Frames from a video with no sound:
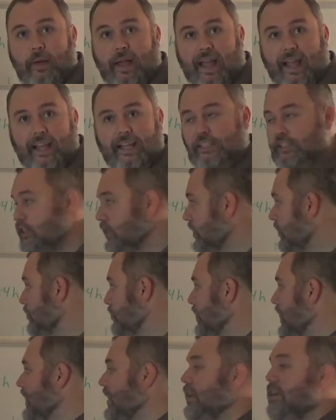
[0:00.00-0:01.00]
patient
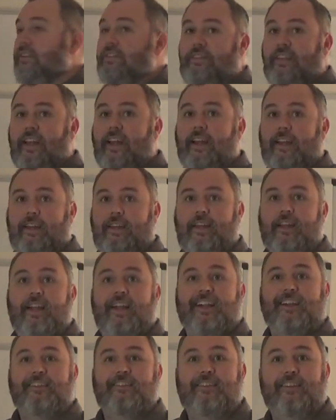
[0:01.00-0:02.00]
BSA.
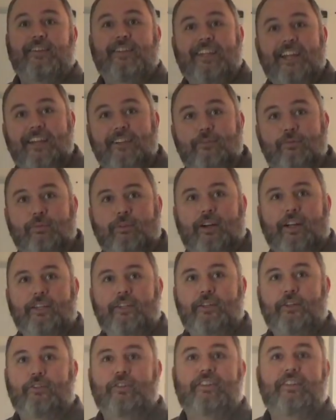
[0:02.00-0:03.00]
So guess
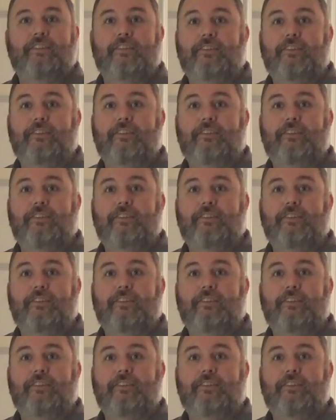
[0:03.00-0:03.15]
what your